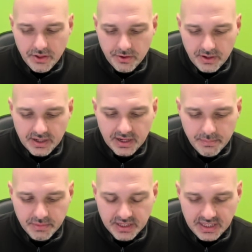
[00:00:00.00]
I started, I
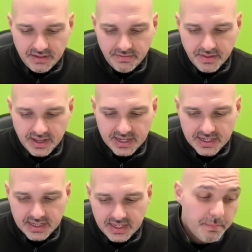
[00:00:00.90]
believed
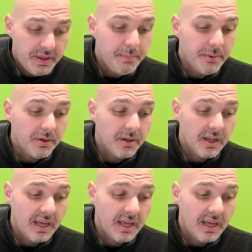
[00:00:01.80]
that people,